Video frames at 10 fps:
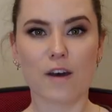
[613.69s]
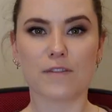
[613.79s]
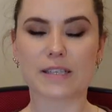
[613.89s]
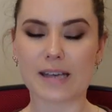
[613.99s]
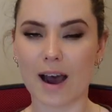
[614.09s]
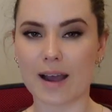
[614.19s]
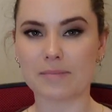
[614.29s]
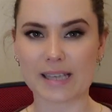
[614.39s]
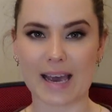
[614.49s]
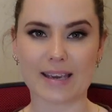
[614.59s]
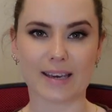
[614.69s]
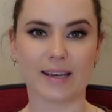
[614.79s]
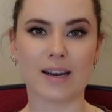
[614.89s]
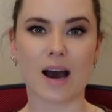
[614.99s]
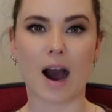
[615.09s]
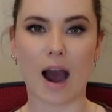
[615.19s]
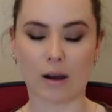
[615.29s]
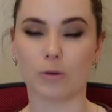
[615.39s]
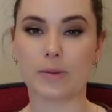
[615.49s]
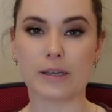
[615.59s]
For time taken,
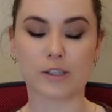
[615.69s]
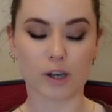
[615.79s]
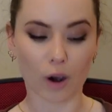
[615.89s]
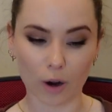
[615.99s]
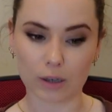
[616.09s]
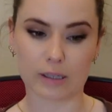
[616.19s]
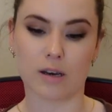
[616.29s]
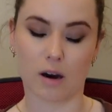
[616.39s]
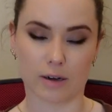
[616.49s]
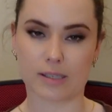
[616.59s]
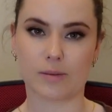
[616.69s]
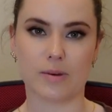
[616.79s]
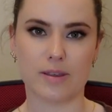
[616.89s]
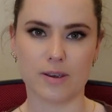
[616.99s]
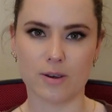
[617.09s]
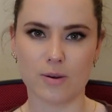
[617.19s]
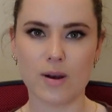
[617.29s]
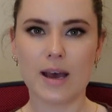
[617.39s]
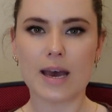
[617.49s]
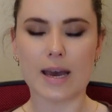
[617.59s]
I'll be totally honest with you,
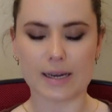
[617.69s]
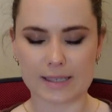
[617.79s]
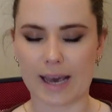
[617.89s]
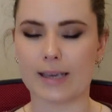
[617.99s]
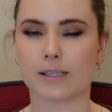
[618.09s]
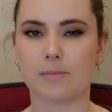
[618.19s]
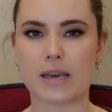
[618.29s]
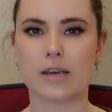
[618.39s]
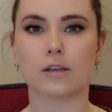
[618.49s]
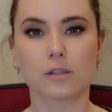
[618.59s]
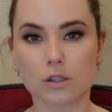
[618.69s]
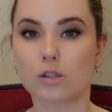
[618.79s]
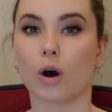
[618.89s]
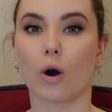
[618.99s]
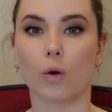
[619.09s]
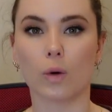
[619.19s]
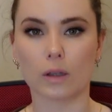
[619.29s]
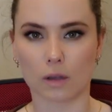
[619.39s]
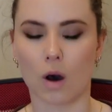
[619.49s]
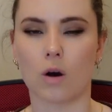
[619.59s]
it takes me so
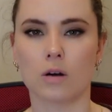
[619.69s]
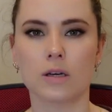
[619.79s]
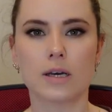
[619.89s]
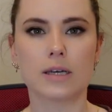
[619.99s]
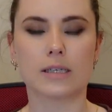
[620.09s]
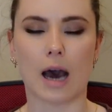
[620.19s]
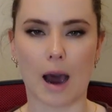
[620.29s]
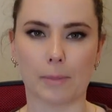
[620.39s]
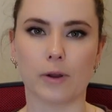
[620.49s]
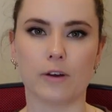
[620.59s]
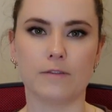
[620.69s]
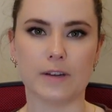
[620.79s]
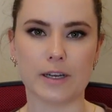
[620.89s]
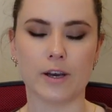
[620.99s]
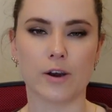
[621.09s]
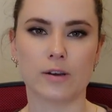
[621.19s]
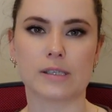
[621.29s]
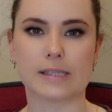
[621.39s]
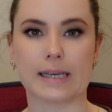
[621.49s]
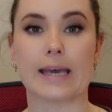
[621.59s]
long to upload
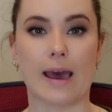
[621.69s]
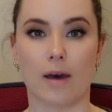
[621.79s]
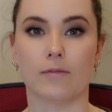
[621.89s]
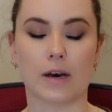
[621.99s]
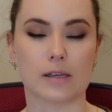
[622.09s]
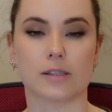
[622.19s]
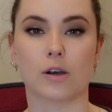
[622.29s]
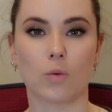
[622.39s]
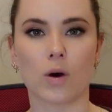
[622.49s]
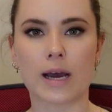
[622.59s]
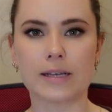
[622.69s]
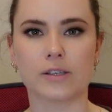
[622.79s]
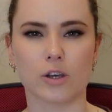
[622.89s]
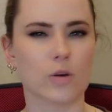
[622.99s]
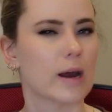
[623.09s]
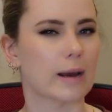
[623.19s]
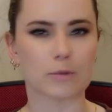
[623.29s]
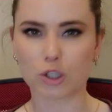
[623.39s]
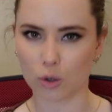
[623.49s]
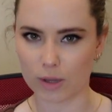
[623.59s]
videos to Canva. So what I do, and I'm
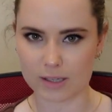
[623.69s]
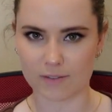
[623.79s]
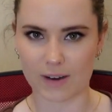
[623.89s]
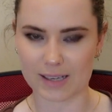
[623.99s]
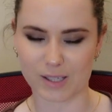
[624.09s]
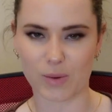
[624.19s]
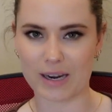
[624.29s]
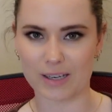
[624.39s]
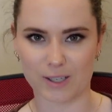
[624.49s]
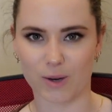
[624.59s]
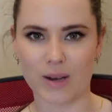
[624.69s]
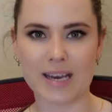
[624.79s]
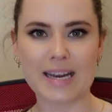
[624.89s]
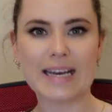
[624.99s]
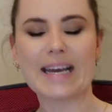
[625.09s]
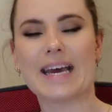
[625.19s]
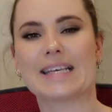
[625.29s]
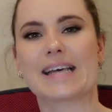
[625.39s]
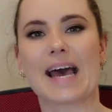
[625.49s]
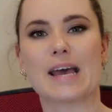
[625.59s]
sure there's a faster way to do it,
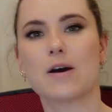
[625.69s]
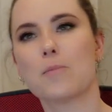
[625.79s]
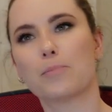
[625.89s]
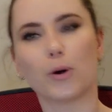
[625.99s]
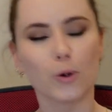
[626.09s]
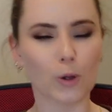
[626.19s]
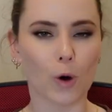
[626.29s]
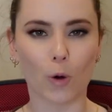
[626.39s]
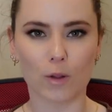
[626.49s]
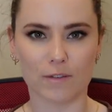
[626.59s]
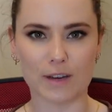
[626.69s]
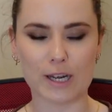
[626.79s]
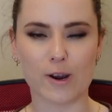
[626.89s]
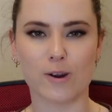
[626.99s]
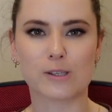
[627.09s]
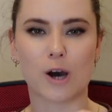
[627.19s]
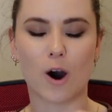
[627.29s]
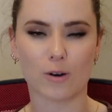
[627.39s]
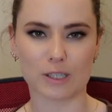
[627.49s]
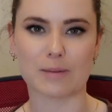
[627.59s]
is I pull all the videos
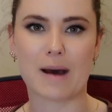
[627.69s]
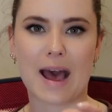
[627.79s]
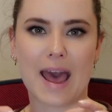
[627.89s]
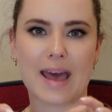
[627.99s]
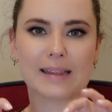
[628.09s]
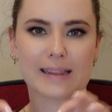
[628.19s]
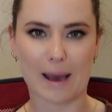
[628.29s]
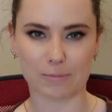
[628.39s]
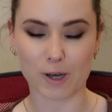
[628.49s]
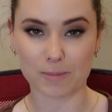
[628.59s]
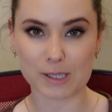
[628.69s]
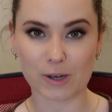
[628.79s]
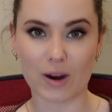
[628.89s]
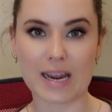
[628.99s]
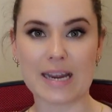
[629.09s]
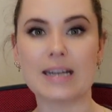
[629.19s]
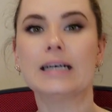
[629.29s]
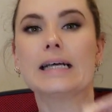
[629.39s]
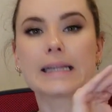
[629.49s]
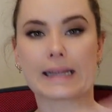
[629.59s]
onto my laptop screen,
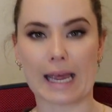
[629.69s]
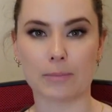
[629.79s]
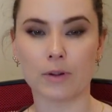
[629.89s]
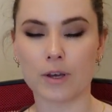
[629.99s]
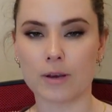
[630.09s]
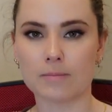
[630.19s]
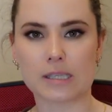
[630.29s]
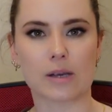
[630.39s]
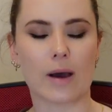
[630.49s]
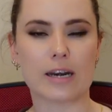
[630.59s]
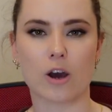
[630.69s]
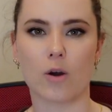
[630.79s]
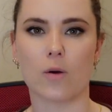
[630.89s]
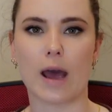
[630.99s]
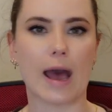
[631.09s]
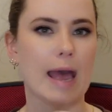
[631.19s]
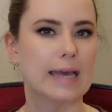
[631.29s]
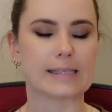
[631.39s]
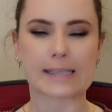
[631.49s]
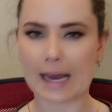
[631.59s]
label them so I know
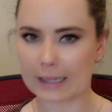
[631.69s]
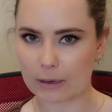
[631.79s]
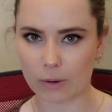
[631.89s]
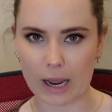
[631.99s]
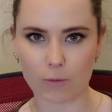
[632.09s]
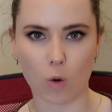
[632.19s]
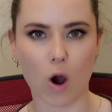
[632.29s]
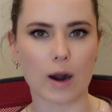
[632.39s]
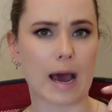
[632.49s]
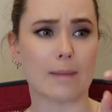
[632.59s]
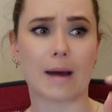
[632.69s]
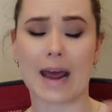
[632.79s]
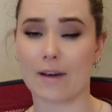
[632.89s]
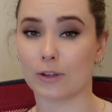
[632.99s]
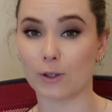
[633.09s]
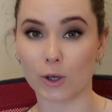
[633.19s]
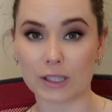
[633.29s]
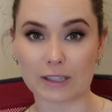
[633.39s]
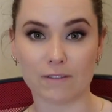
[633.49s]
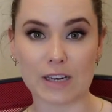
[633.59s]
exactly what I want. I might have a look at
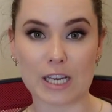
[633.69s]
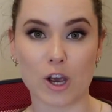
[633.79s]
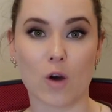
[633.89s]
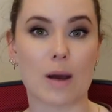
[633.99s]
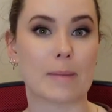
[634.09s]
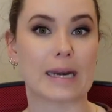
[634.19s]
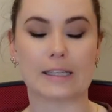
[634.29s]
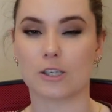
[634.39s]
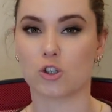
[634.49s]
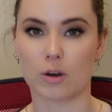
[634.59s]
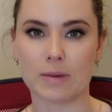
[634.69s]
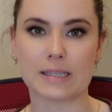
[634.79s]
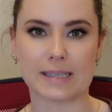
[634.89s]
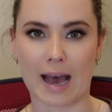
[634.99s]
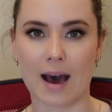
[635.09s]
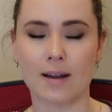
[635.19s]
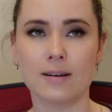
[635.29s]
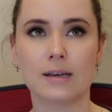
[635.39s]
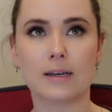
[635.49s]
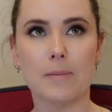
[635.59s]
the video, I might need to trim it down,
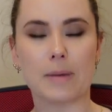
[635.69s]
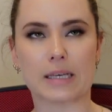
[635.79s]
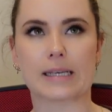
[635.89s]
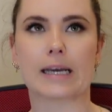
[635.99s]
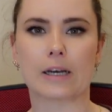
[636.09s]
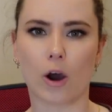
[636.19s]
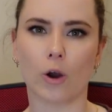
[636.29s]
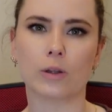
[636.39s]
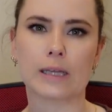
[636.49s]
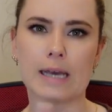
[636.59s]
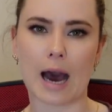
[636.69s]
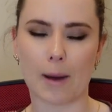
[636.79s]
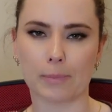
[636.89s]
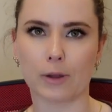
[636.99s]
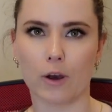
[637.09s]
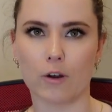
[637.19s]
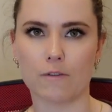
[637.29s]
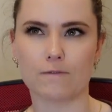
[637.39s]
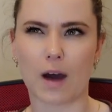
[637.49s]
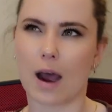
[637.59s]
because I can only upload
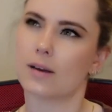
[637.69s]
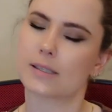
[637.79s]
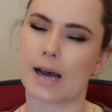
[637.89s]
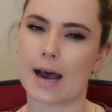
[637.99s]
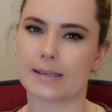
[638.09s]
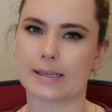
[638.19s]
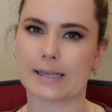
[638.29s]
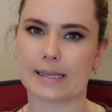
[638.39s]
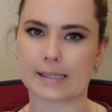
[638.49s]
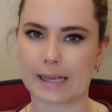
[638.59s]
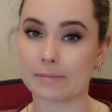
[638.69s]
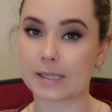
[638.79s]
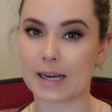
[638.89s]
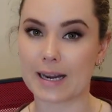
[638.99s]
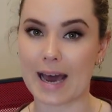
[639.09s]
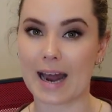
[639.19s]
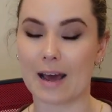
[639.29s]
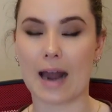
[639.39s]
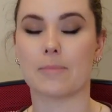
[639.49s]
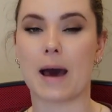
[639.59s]
file sizes, it seems to cut out
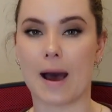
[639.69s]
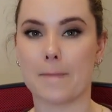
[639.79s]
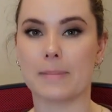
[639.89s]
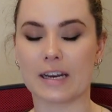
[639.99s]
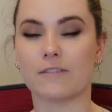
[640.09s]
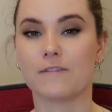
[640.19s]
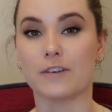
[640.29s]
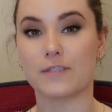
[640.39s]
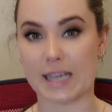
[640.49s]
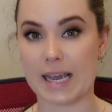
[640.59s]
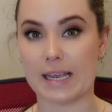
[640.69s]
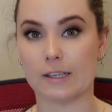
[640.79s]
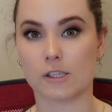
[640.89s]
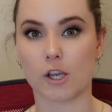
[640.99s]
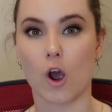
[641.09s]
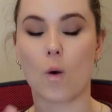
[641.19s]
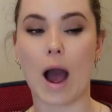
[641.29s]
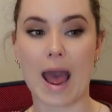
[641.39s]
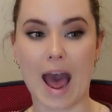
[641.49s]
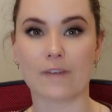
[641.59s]
at about 1:15. So
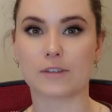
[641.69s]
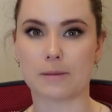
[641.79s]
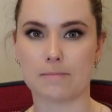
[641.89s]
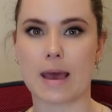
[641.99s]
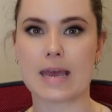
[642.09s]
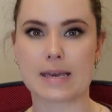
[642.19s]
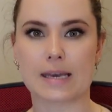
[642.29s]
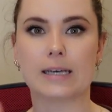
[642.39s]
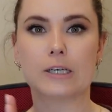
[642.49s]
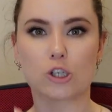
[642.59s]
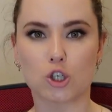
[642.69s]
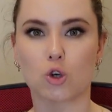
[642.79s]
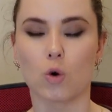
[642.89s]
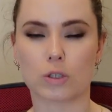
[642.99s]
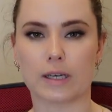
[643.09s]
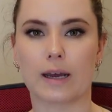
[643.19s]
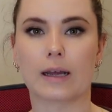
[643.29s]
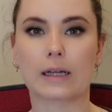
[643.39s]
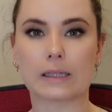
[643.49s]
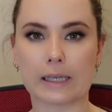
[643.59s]
I have to make shorter
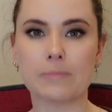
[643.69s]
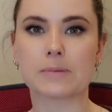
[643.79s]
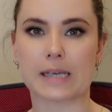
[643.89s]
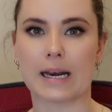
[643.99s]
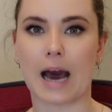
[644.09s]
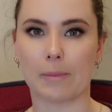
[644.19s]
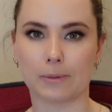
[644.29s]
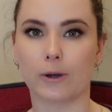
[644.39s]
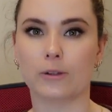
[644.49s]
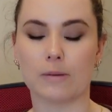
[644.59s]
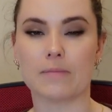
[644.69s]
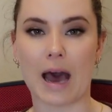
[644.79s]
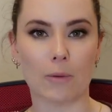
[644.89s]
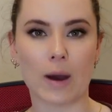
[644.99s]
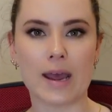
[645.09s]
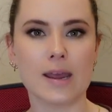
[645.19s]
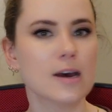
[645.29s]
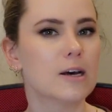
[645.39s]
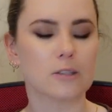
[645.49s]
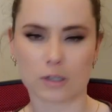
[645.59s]
clips and upload them that way.
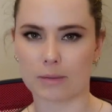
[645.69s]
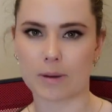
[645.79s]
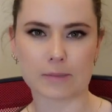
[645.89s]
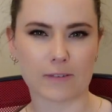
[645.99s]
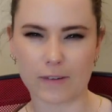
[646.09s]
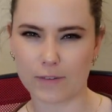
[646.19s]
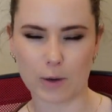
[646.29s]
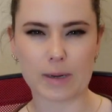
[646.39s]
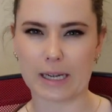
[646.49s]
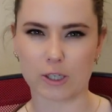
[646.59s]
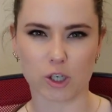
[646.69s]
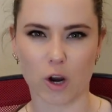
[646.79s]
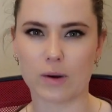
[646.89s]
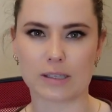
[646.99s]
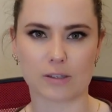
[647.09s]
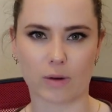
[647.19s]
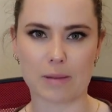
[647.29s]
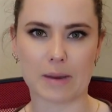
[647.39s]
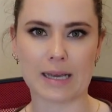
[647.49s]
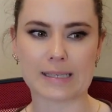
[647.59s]
So sometimes if I film an intro and it's 3
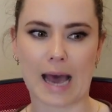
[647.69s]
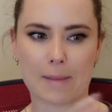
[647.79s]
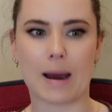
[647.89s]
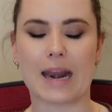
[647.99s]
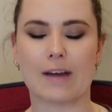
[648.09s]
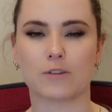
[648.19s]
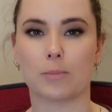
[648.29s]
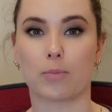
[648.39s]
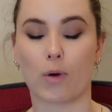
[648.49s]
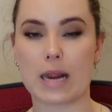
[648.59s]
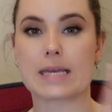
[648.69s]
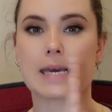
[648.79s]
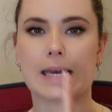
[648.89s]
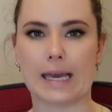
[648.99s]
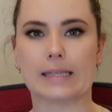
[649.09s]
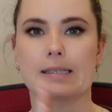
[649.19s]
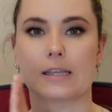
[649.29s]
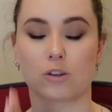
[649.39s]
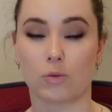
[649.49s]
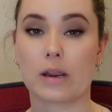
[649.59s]
minutes, I might have to break it into
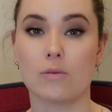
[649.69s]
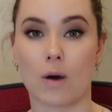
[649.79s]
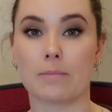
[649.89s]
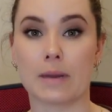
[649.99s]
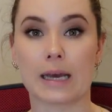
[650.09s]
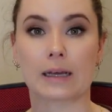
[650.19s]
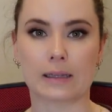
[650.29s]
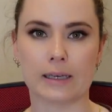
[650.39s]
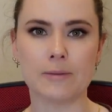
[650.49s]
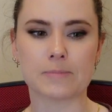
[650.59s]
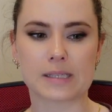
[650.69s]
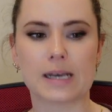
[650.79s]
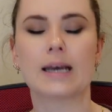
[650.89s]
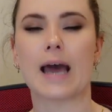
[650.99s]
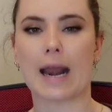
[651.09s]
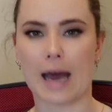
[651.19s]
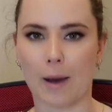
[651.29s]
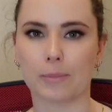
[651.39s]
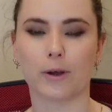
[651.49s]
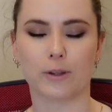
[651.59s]
3 1-minute clips and
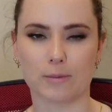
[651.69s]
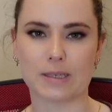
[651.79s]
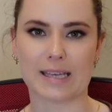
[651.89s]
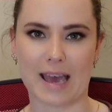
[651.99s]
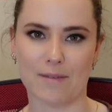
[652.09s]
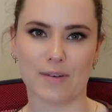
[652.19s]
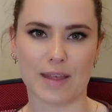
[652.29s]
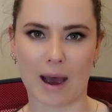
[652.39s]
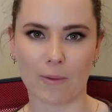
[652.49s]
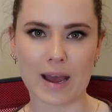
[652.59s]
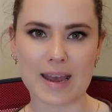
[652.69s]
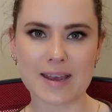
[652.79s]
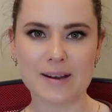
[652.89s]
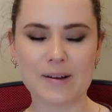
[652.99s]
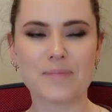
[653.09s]
upload them to Canva that way.